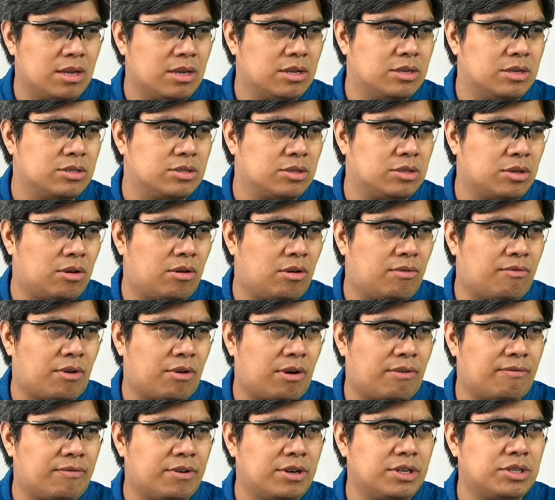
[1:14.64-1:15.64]
So for
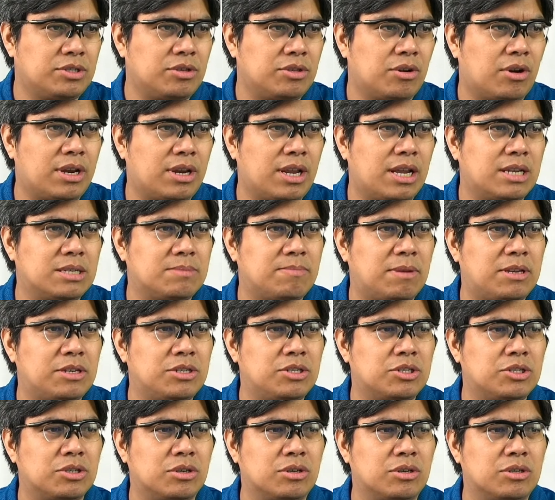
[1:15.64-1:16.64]
our first story, as
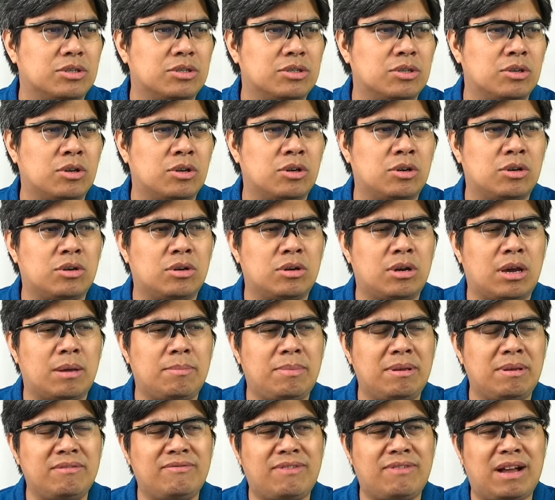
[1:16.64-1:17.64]
mentioned, so I've
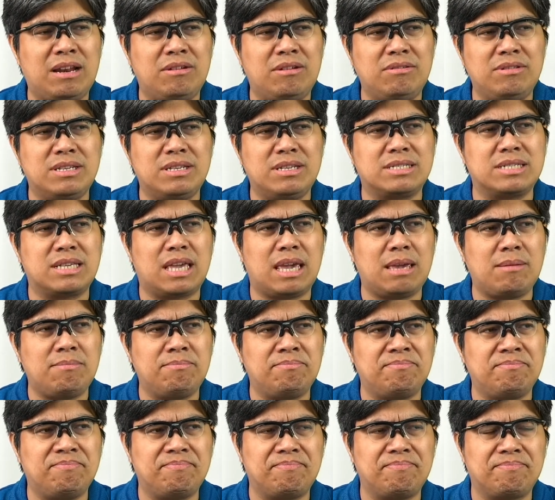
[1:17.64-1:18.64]
been following this
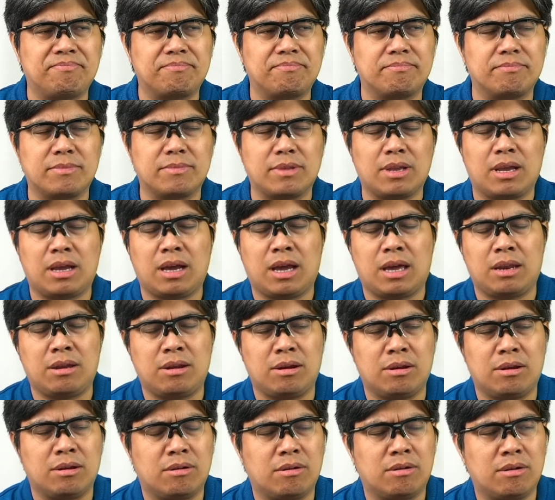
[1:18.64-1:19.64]
game, I don't
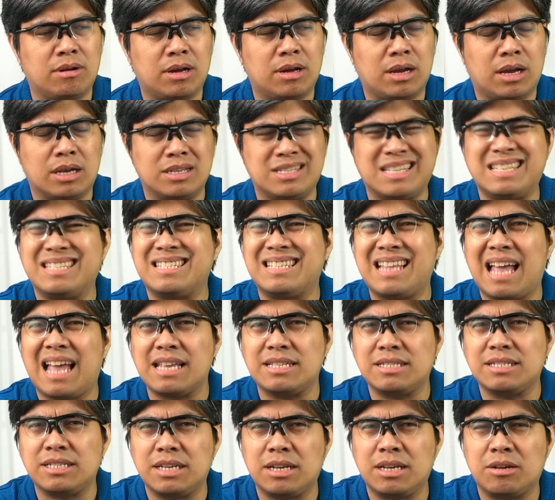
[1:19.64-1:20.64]
know, since
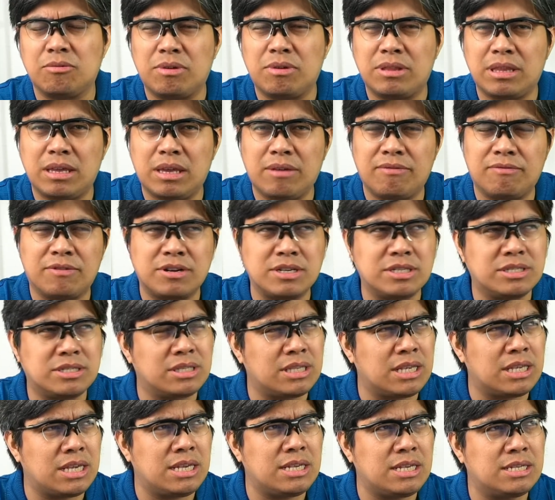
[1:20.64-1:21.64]
last year when they first
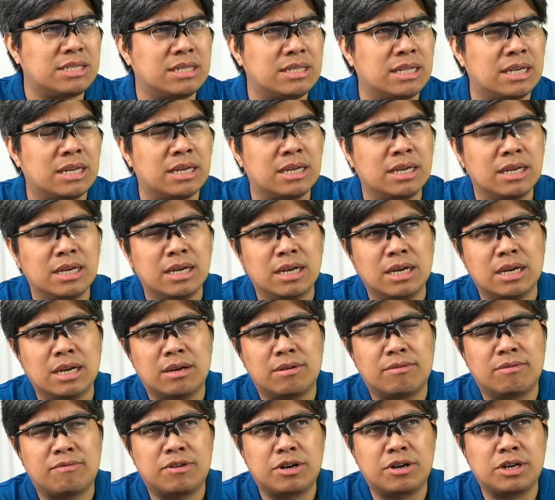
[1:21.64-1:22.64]
teased the
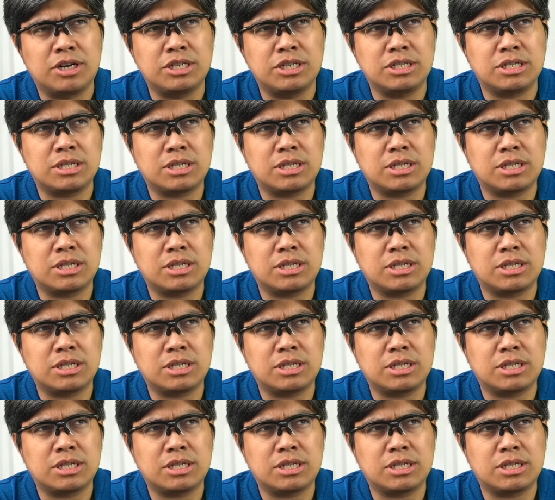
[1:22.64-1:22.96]
first